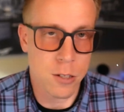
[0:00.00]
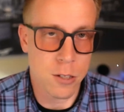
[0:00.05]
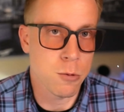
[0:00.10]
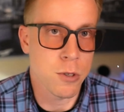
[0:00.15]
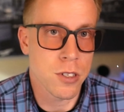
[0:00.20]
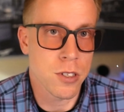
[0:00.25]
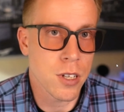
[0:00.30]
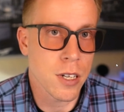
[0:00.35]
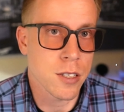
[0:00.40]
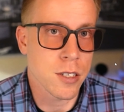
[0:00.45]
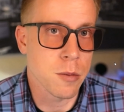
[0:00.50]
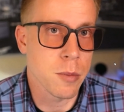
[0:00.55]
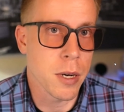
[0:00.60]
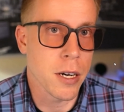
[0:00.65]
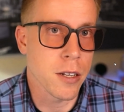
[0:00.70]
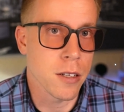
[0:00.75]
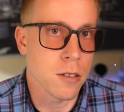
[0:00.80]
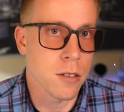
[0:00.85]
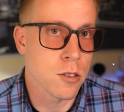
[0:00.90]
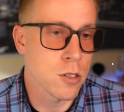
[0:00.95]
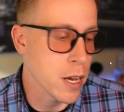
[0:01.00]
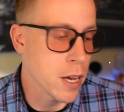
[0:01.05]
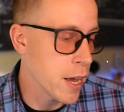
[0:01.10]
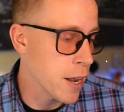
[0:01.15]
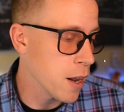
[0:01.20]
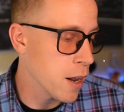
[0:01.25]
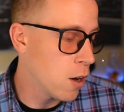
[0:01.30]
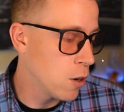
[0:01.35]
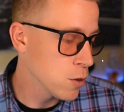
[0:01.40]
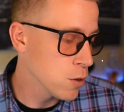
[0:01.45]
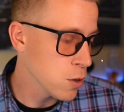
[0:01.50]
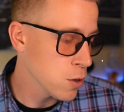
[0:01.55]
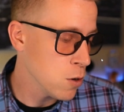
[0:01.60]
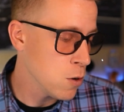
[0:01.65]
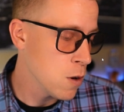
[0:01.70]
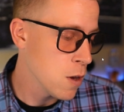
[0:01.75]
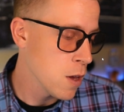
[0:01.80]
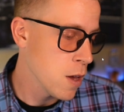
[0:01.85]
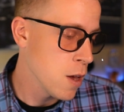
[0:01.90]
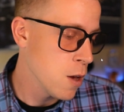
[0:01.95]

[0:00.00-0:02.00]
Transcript: what sucks about it. And also,